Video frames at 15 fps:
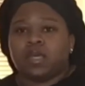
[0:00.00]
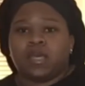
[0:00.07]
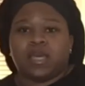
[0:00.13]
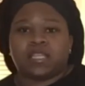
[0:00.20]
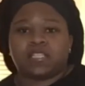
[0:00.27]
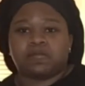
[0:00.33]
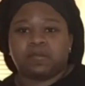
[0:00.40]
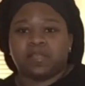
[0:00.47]

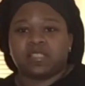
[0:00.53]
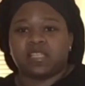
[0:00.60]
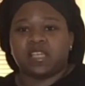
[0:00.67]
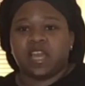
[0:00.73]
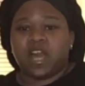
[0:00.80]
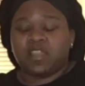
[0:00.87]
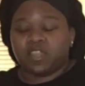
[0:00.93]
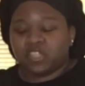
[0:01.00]
explain to
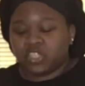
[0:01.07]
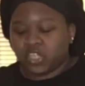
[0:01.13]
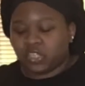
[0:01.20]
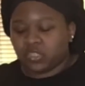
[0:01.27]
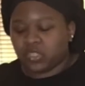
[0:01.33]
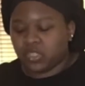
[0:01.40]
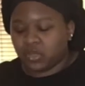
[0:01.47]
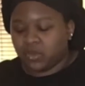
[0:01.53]
y'all the
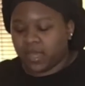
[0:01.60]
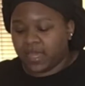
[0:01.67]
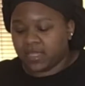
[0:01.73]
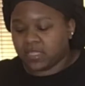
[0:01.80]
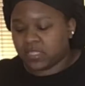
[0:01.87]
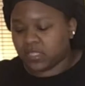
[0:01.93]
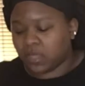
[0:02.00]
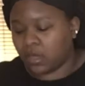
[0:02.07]
shirts, okay.
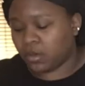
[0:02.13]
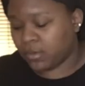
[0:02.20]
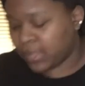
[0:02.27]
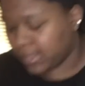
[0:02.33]
So